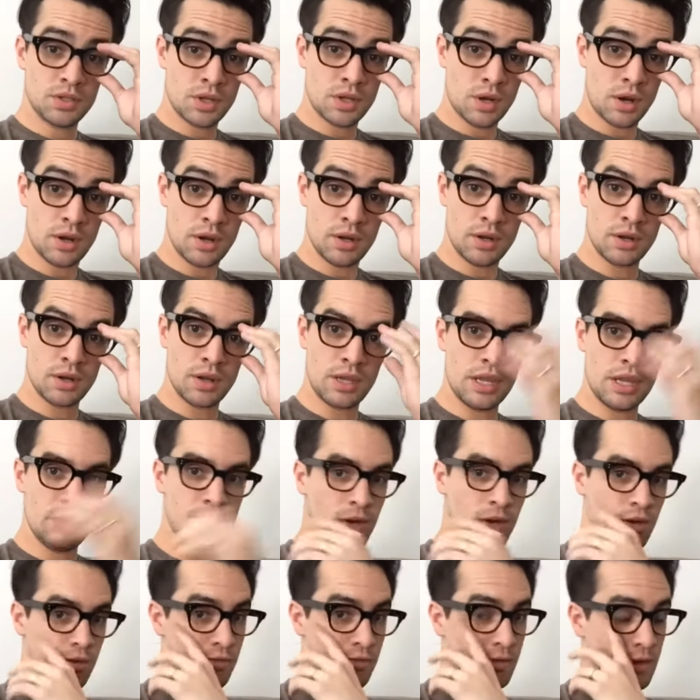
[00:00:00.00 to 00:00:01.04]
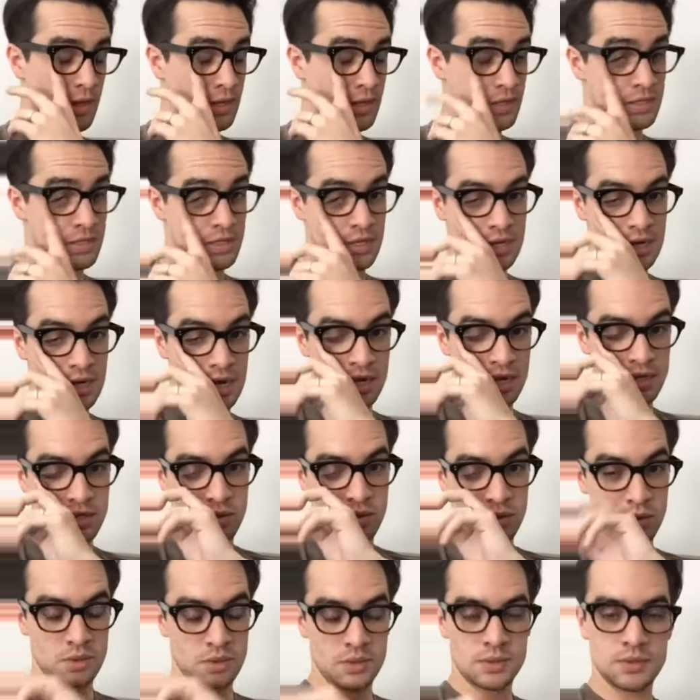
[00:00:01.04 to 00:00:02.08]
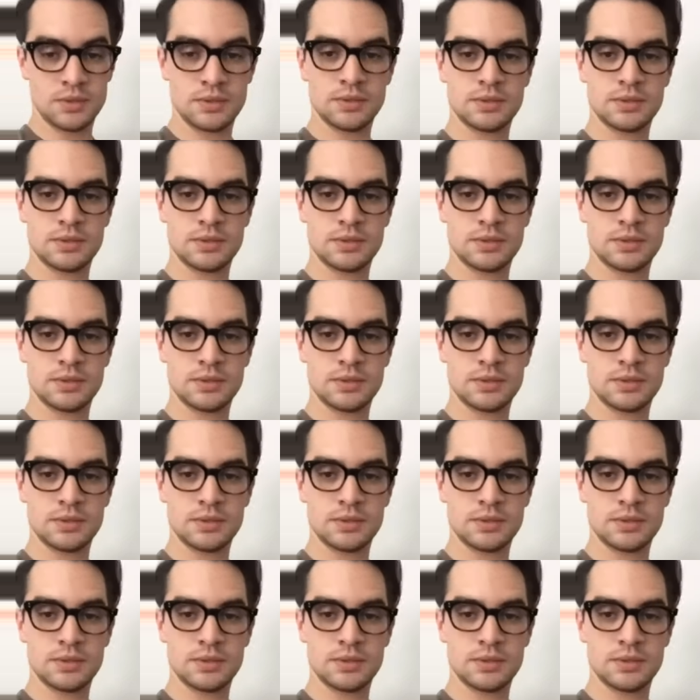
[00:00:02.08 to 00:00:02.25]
start your emo phase in high school.